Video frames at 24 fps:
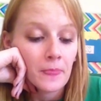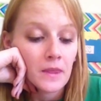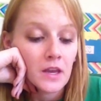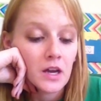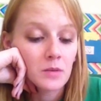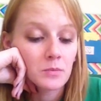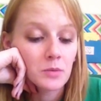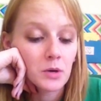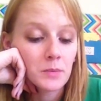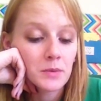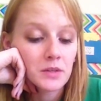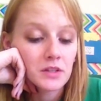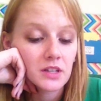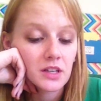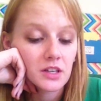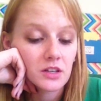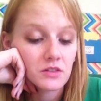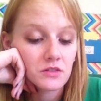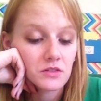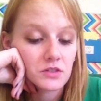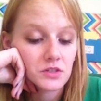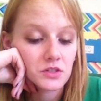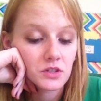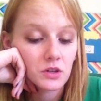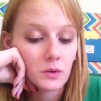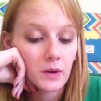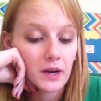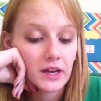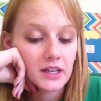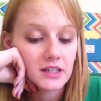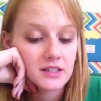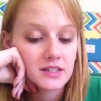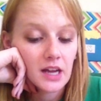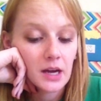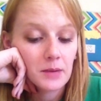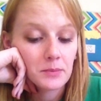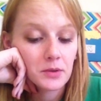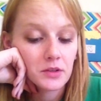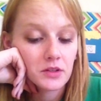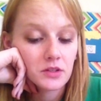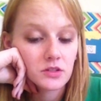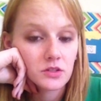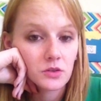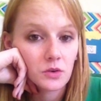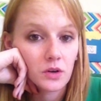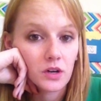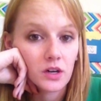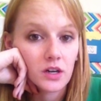A moment later, there's a quiet tap on the
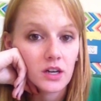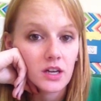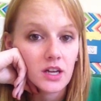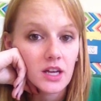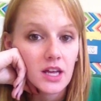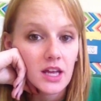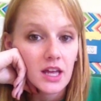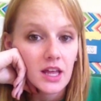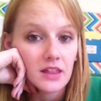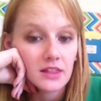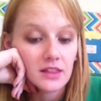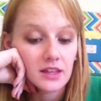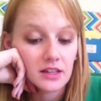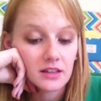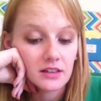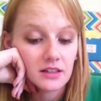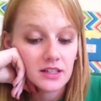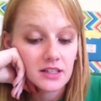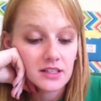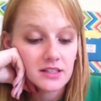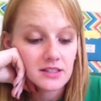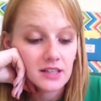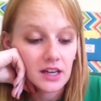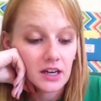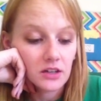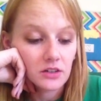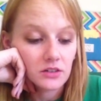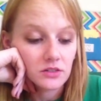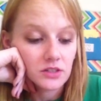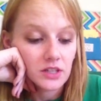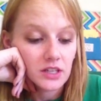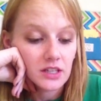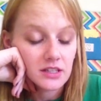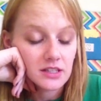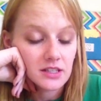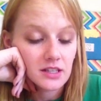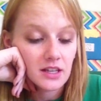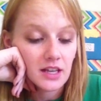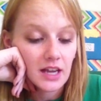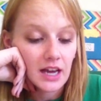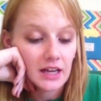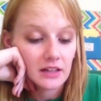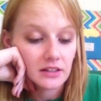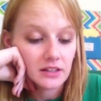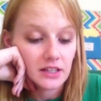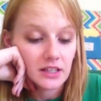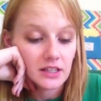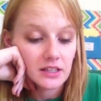door that leads out into the
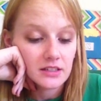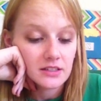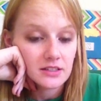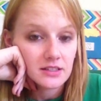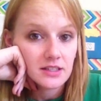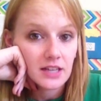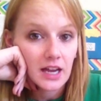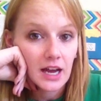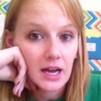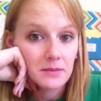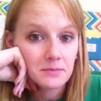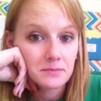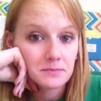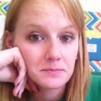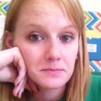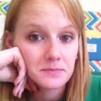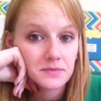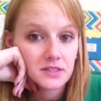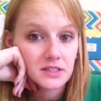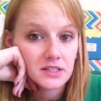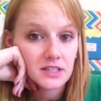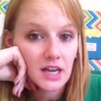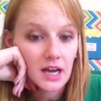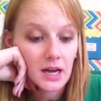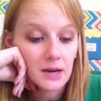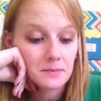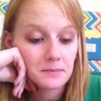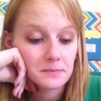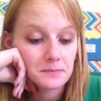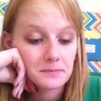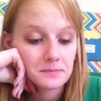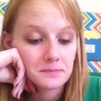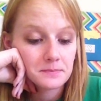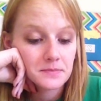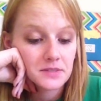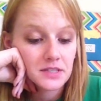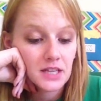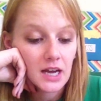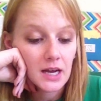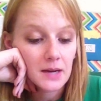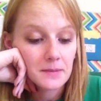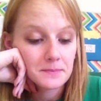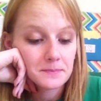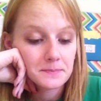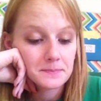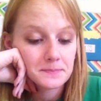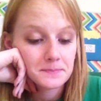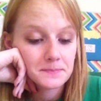alley. Tap, tap, tap,
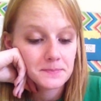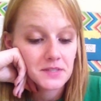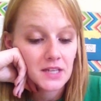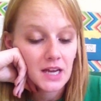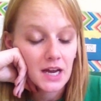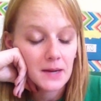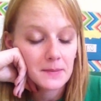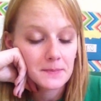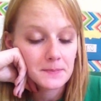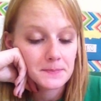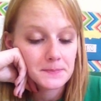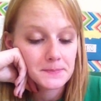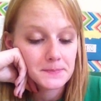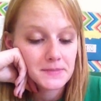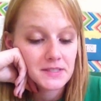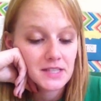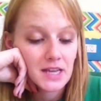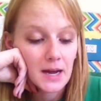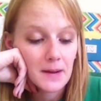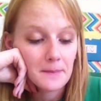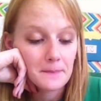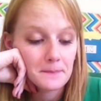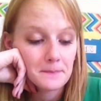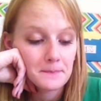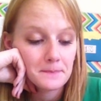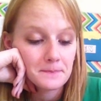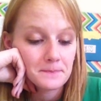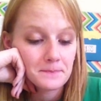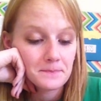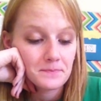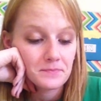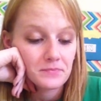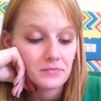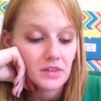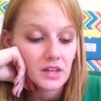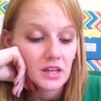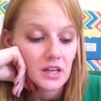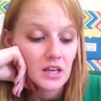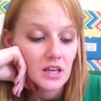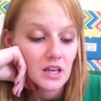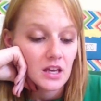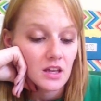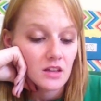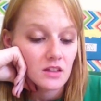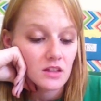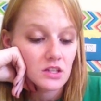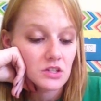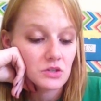tap, tap.
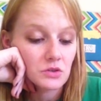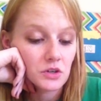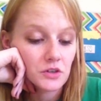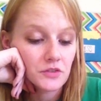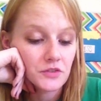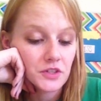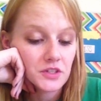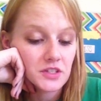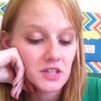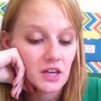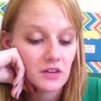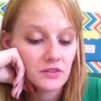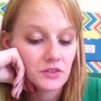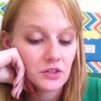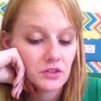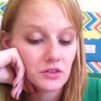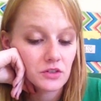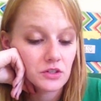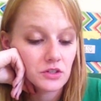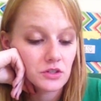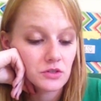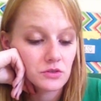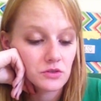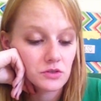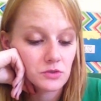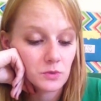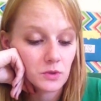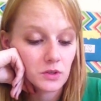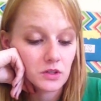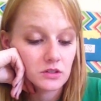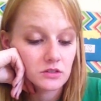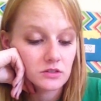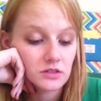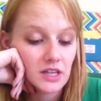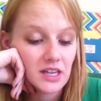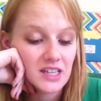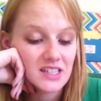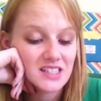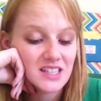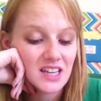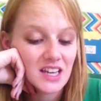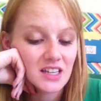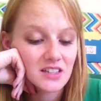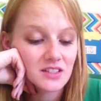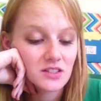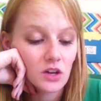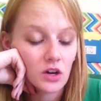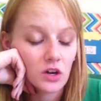The door feels heavier than usual. It
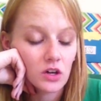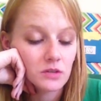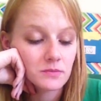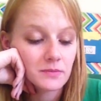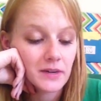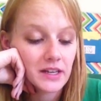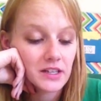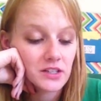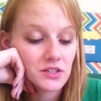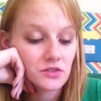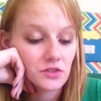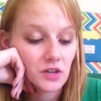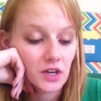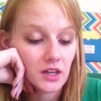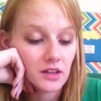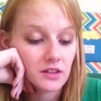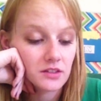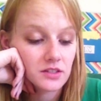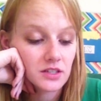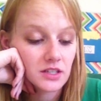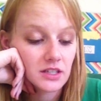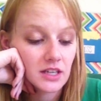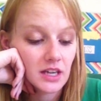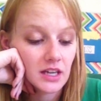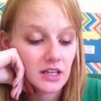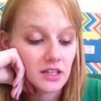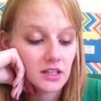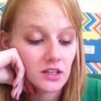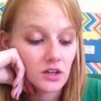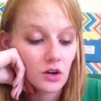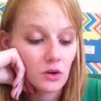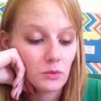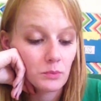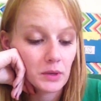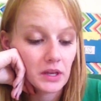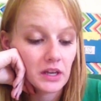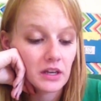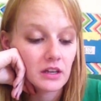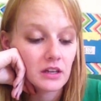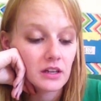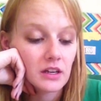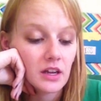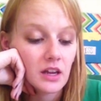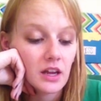takes all my strength to yank it open.